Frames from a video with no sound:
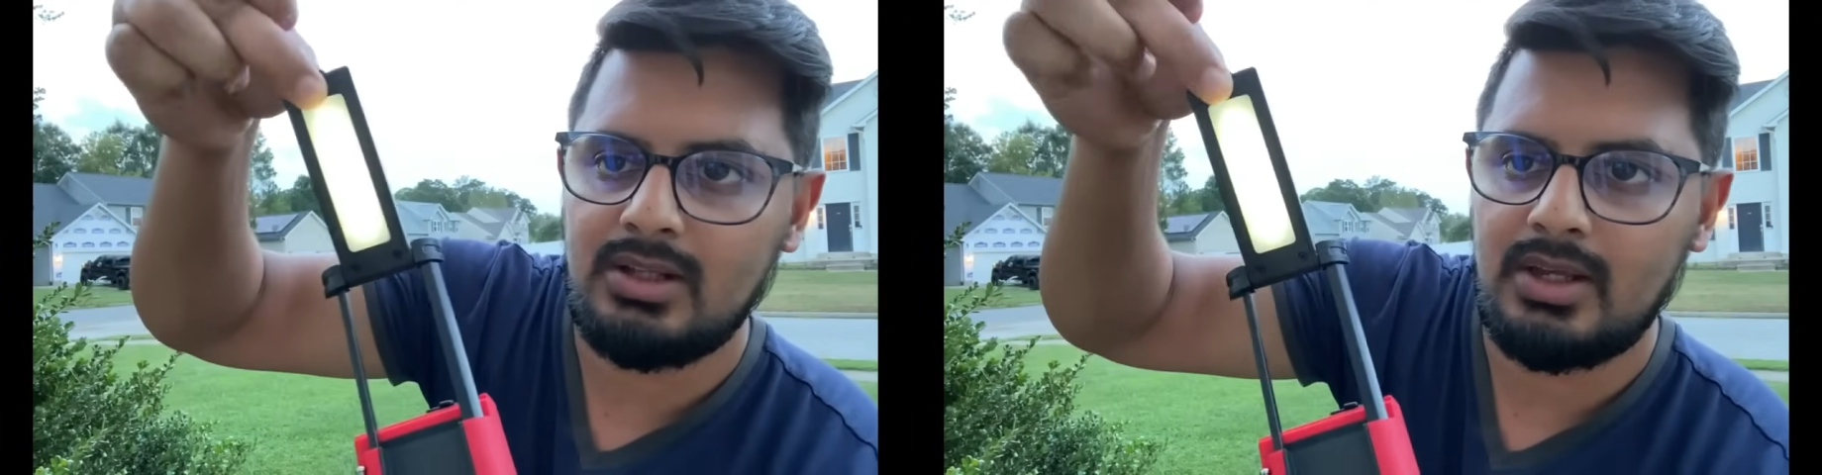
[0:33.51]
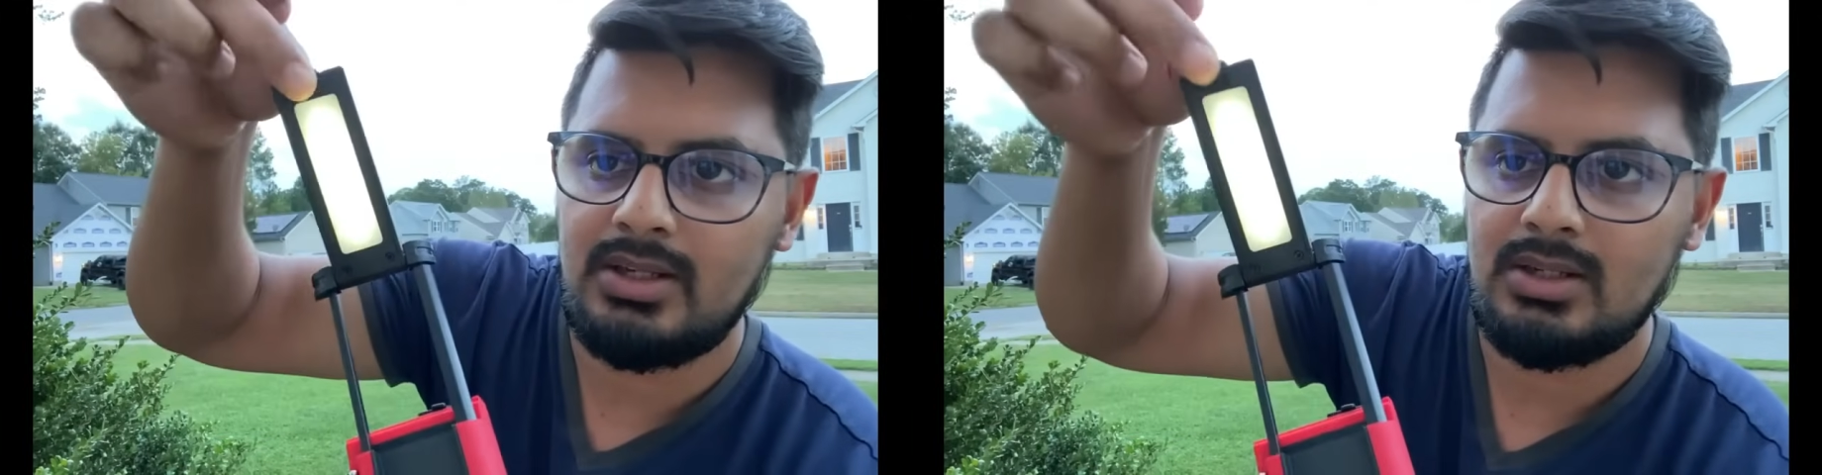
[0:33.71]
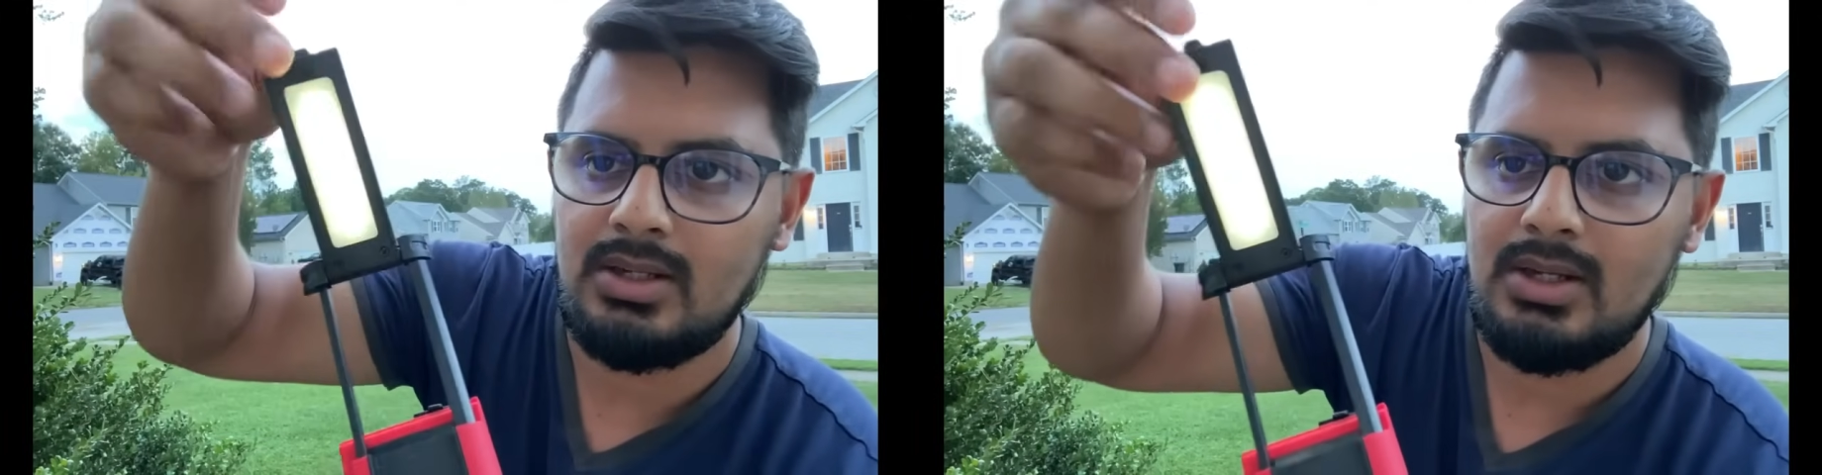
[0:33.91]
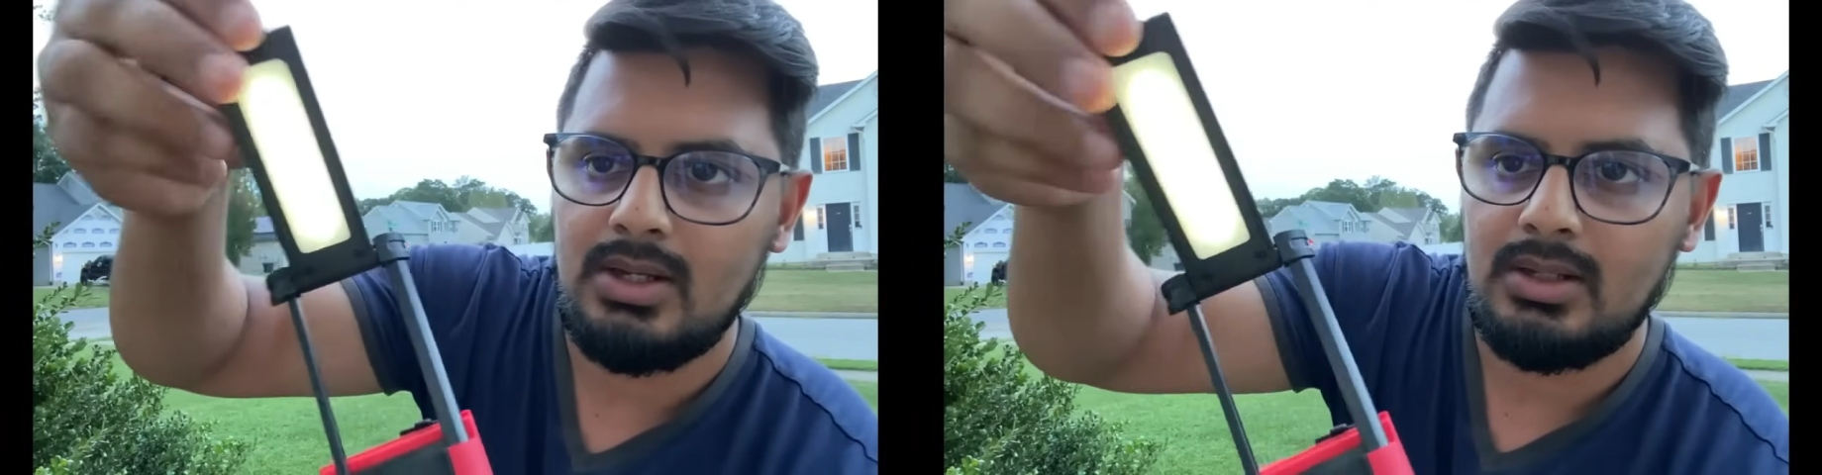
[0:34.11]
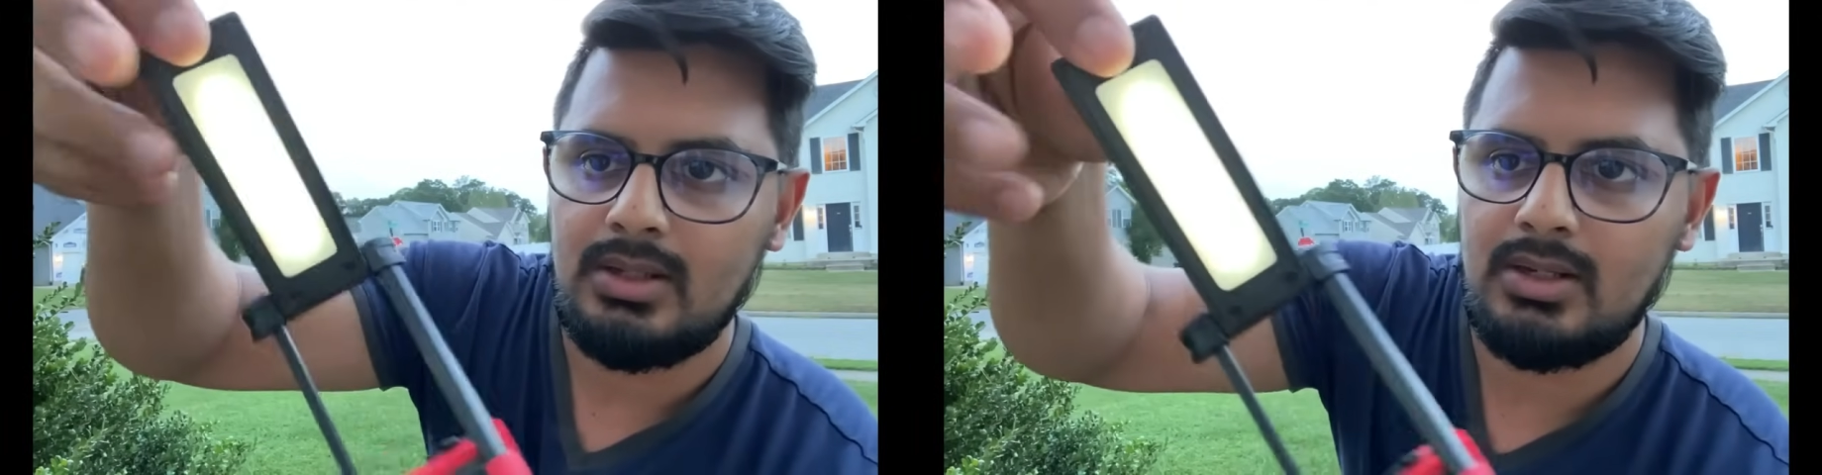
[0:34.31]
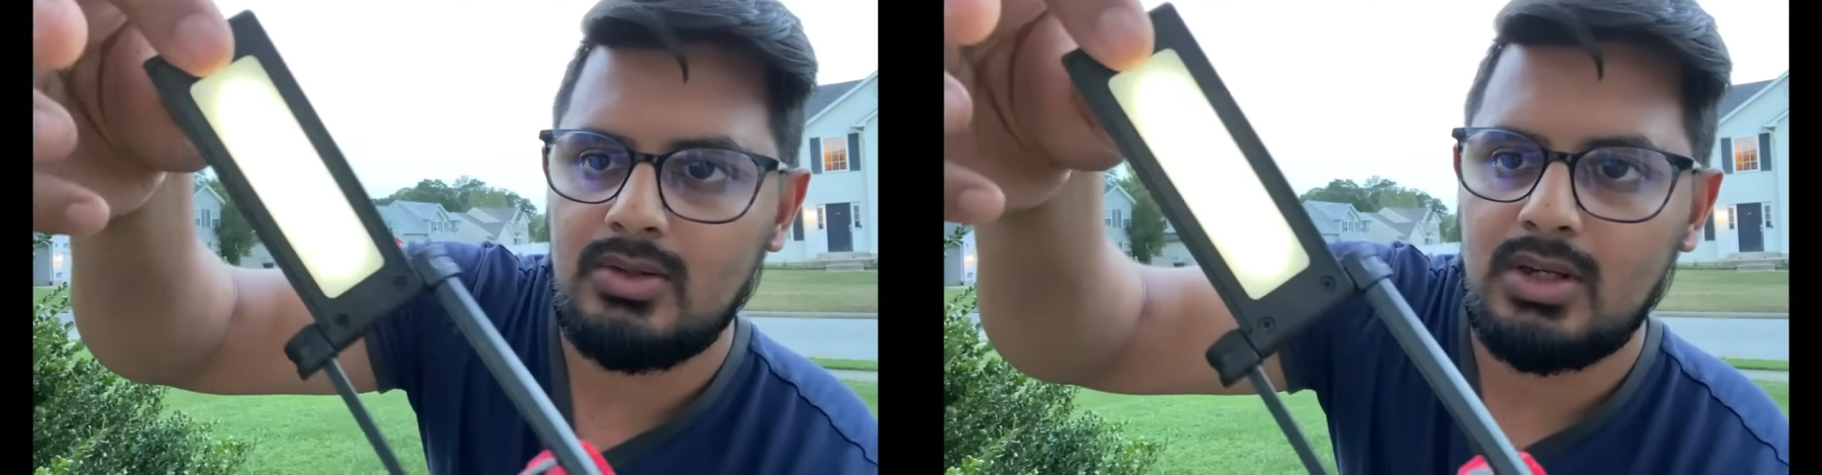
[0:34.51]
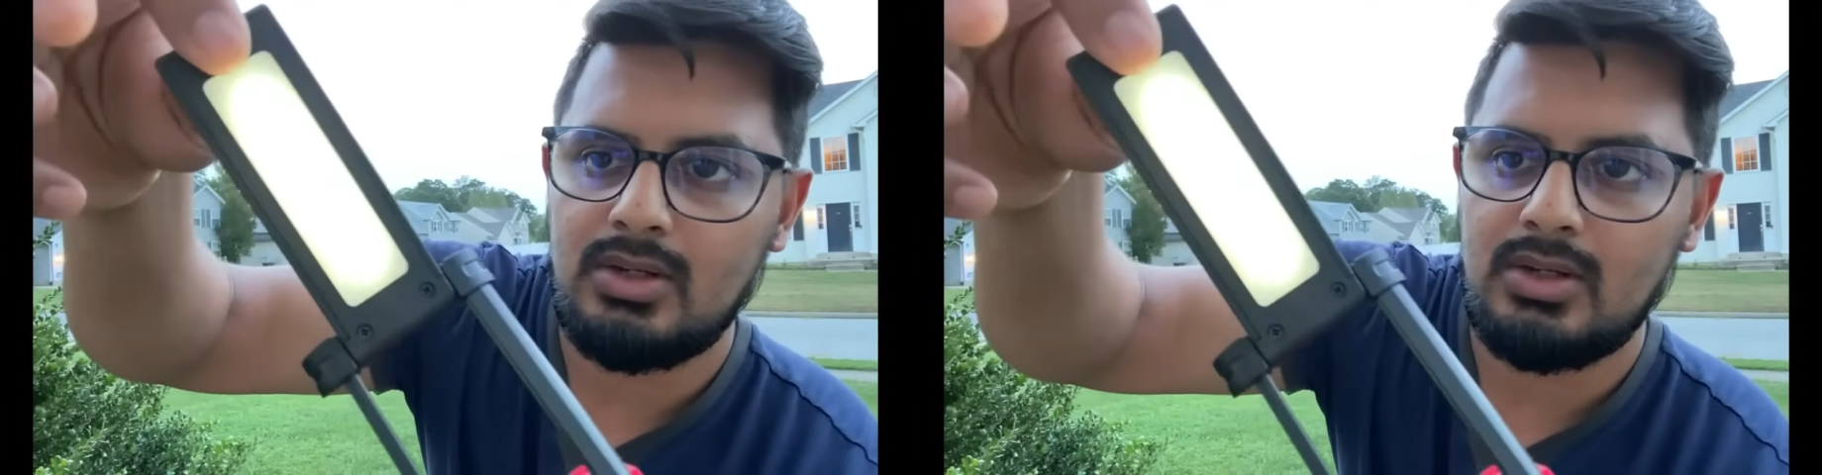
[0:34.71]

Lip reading: light that you can